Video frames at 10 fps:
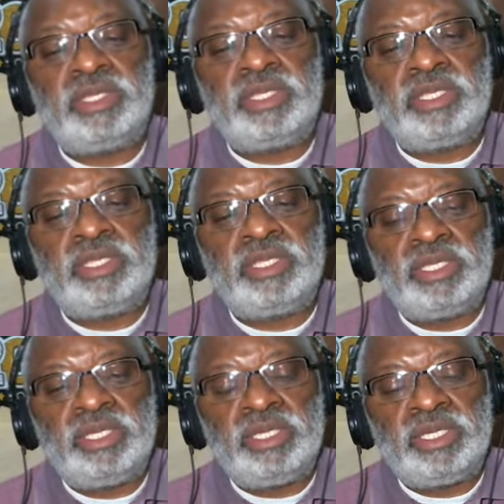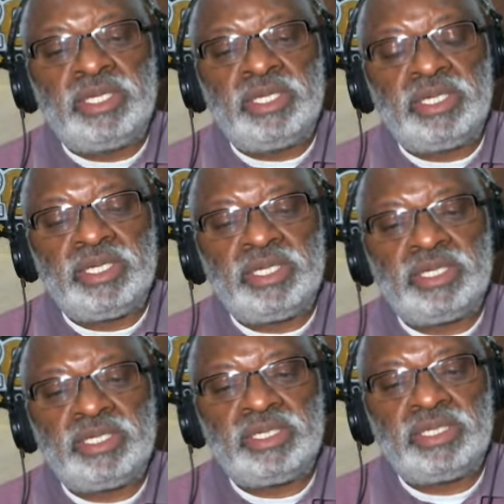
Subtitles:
No one is speaking in this clip.